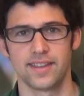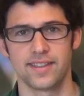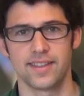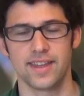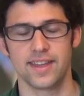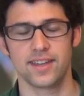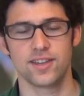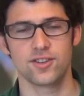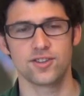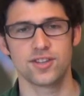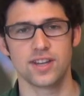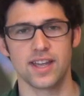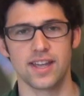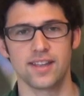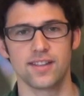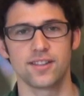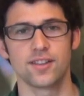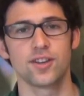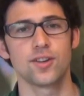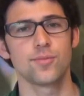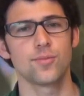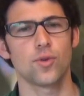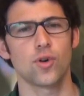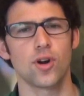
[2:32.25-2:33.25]
Thank you, Jay.
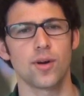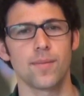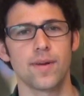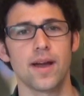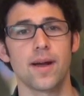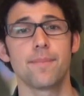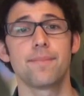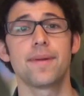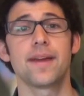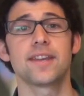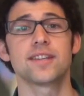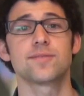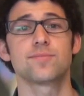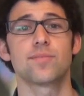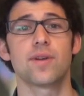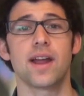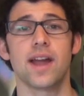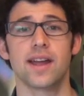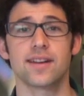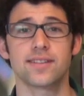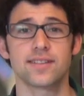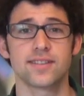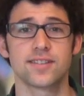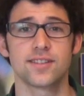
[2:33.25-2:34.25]
Learn more about best
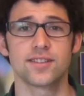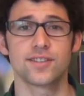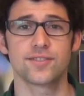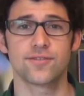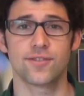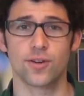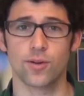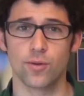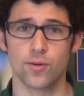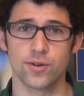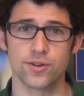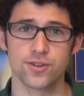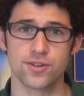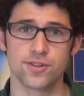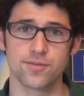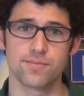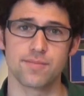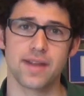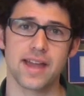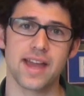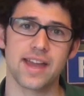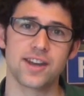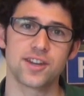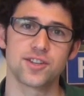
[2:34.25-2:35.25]
practices for orchard
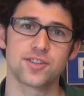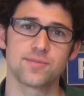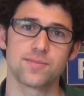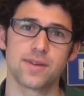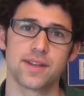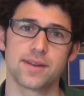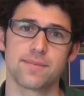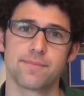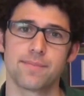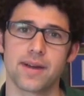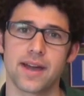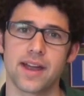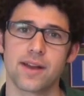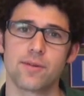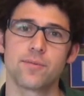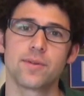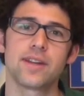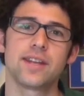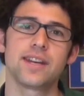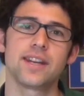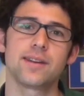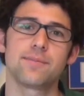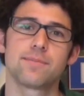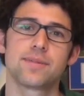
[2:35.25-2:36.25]
management by
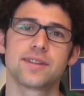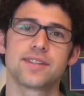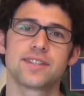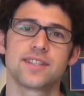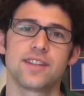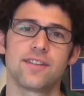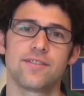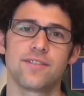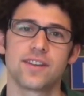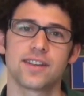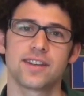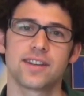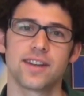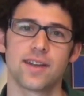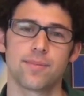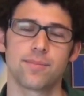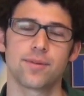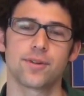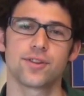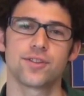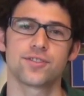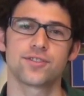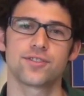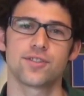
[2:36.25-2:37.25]
reading Pacific Nut
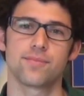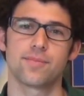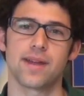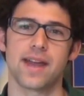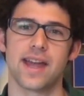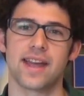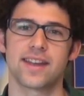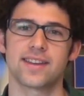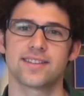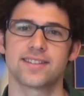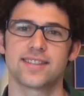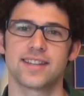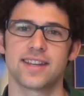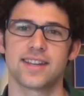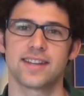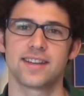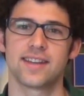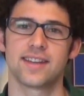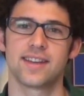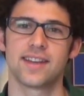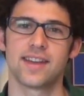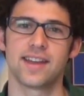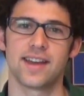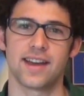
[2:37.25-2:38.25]
Producer Magazine.
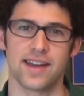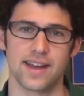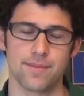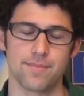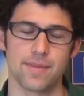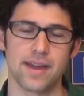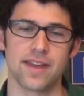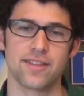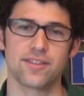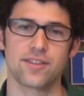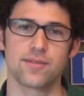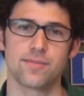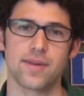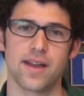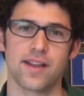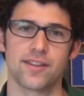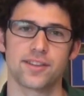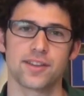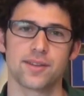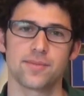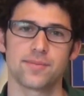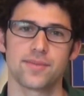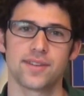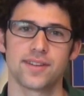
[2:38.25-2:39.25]
I'm Matthew
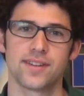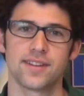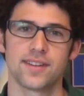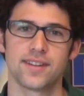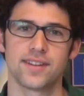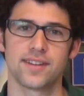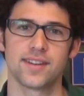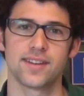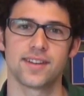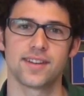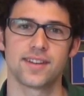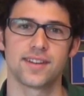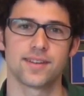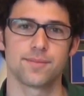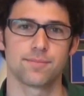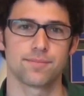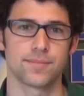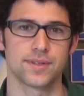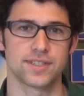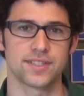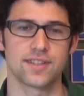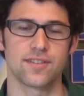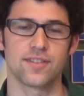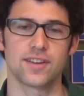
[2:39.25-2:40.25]
Malcolm,
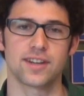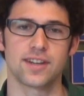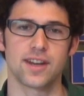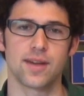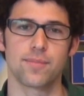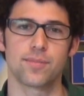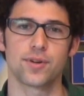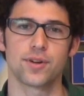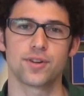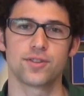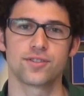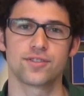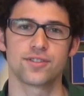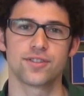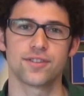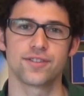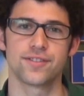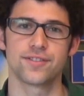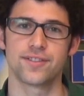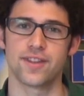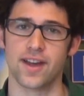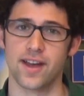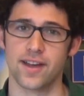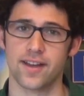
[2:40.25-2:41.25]
Pacific Nut
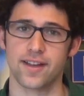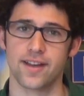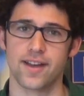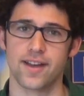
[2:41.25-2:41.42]
Producer dot